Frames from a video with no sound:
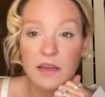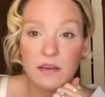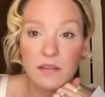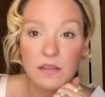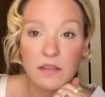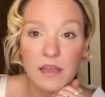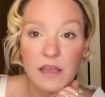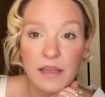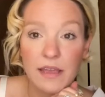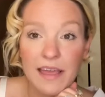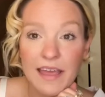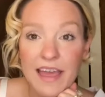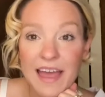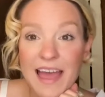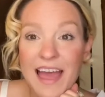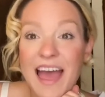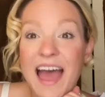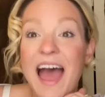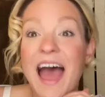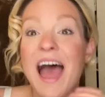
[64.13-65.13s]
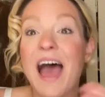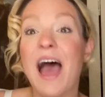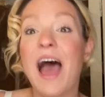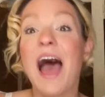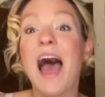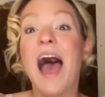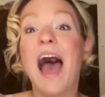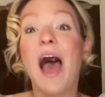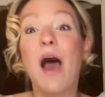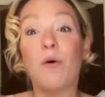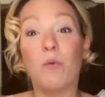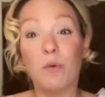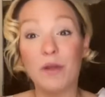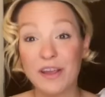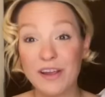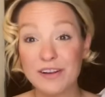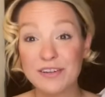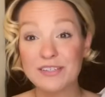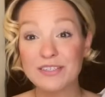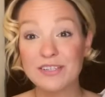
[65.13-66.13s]
a thing.
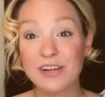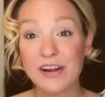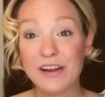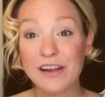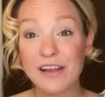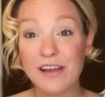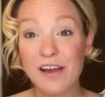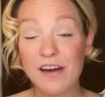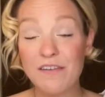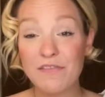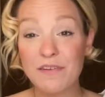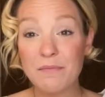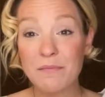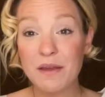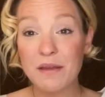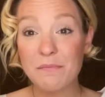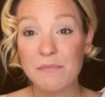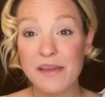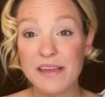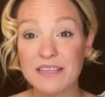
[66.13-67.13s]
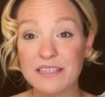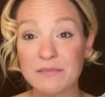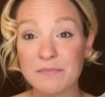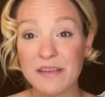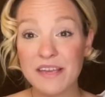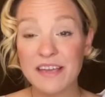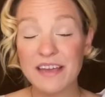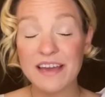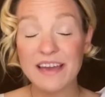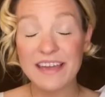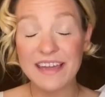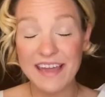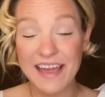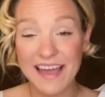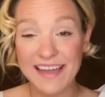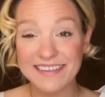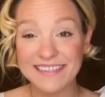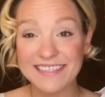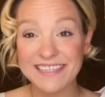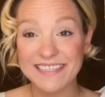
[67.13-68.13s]
We are starting off in my basement
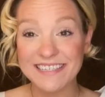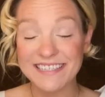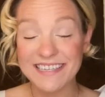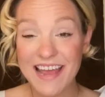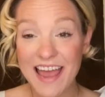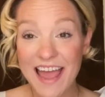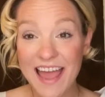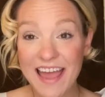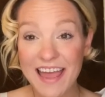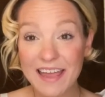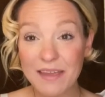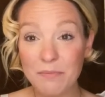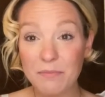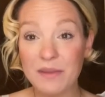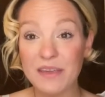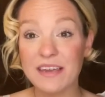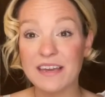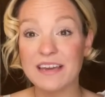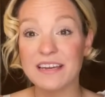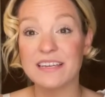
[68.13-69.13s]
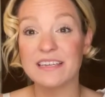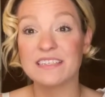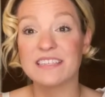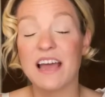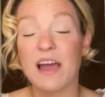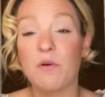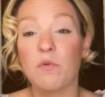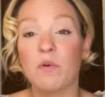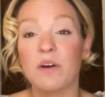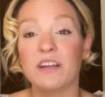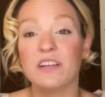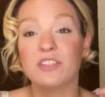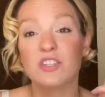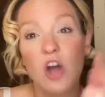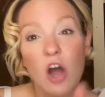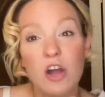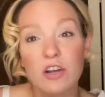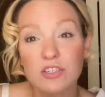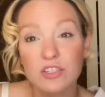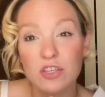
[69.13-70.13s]
again today because I want to
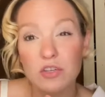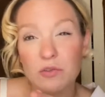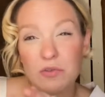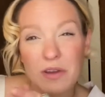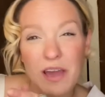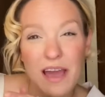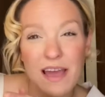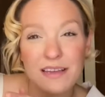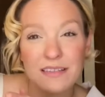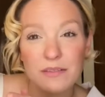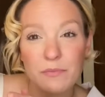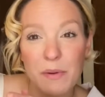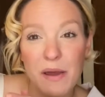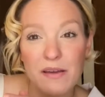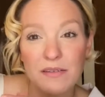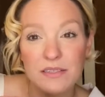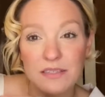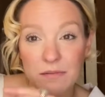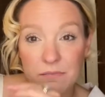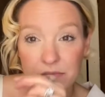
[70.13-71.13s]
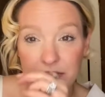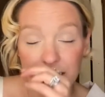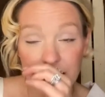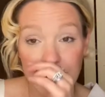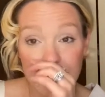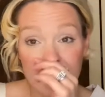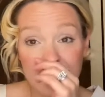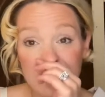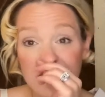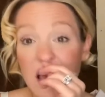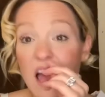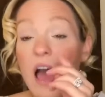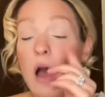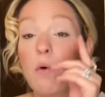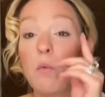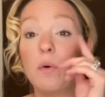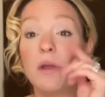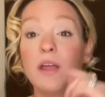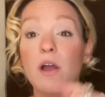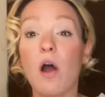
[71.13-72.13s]
talk to you guys about some things.
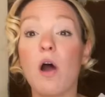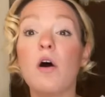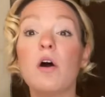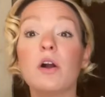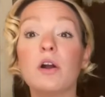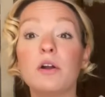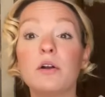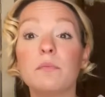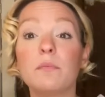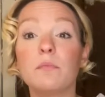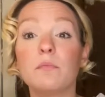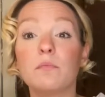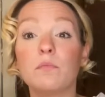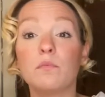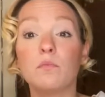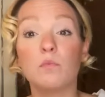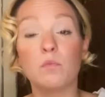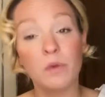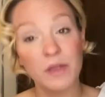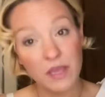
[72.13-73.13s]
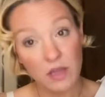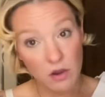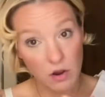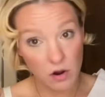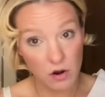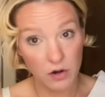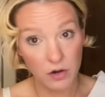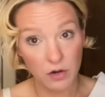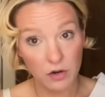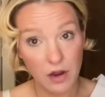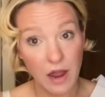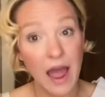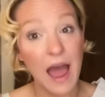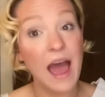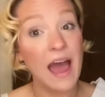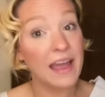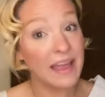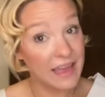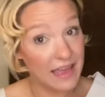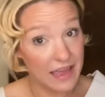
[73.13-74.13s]
We are, we are,
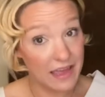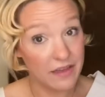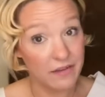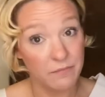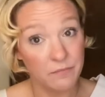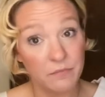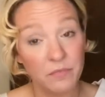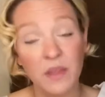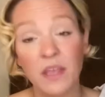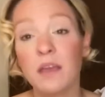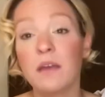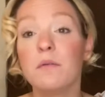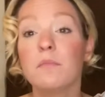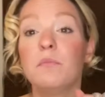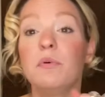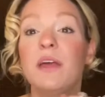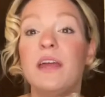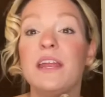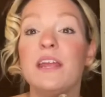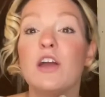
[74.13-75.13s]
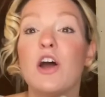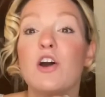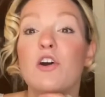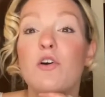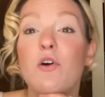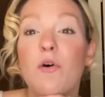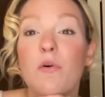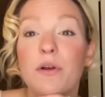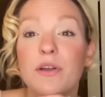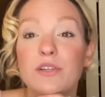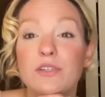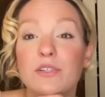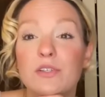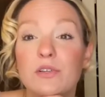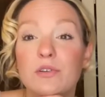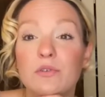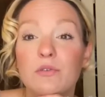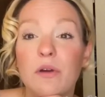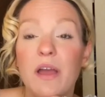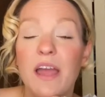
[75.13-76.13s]
I am planning on going
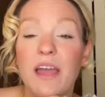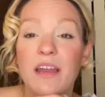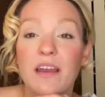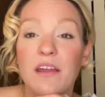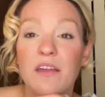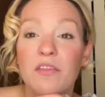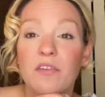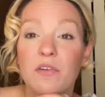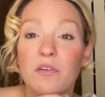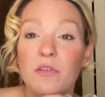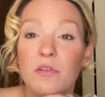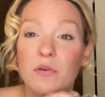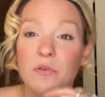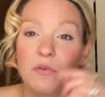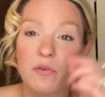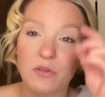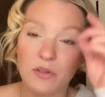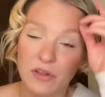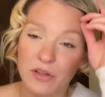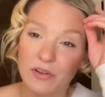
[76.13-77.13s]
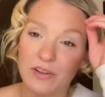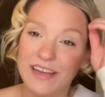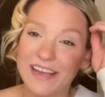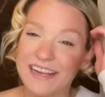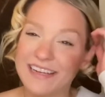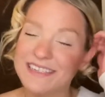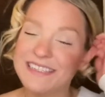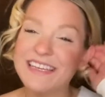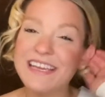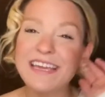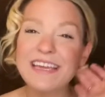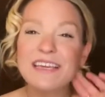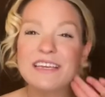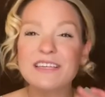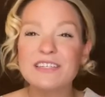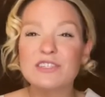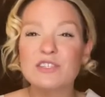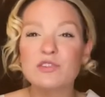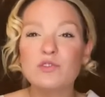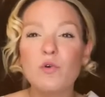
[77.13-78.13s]
to another local little antique
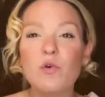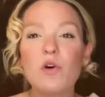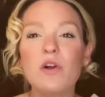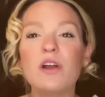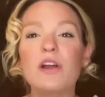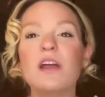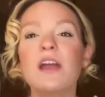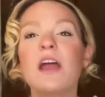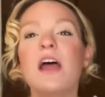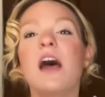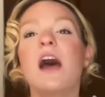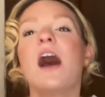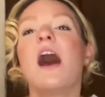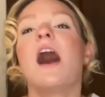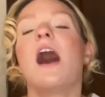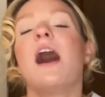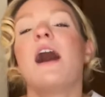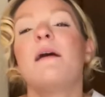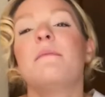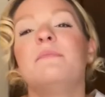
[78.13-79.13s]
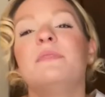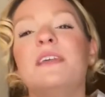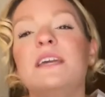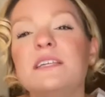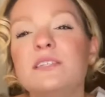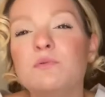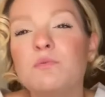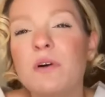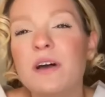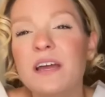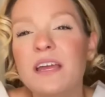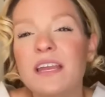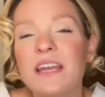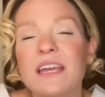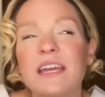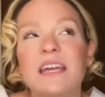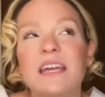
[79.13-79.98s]
store. Um, this one,